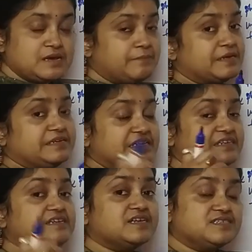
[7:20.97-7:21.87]
but
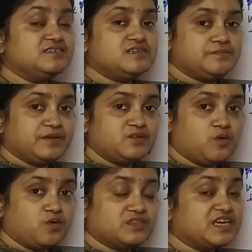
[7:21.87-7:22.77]
it doesn't depend
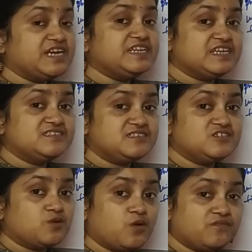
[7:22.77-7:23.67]
on the
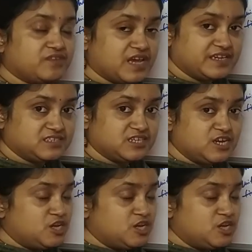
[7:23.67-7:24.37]
intensity of light.